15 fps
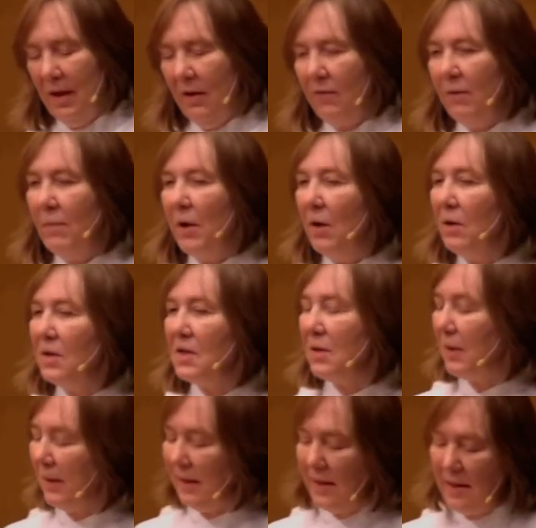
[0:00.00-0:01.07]
From those who
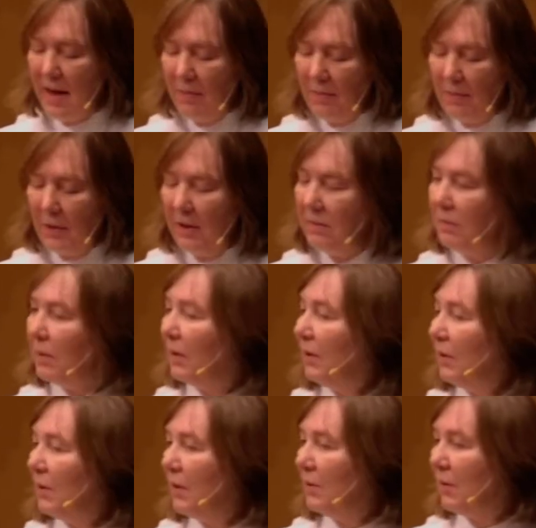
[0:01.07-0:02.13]
clean up
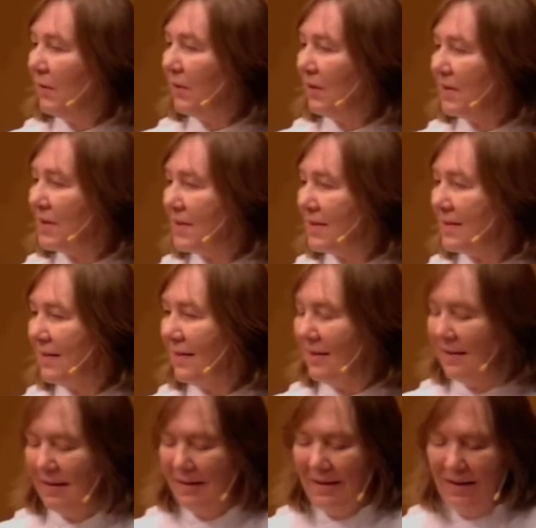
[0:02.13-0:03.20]
polluted rivers
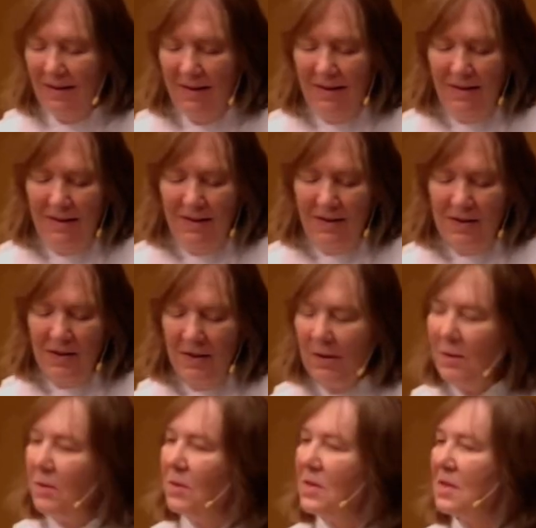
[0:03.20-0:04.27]
to
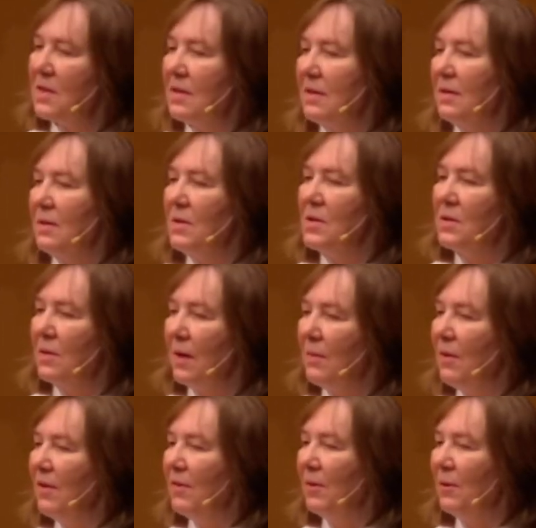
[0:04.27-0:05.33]
those who scrub
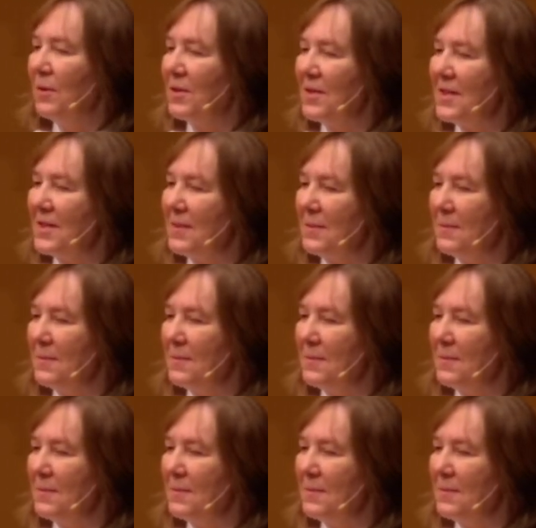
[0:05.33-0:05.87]
the floors.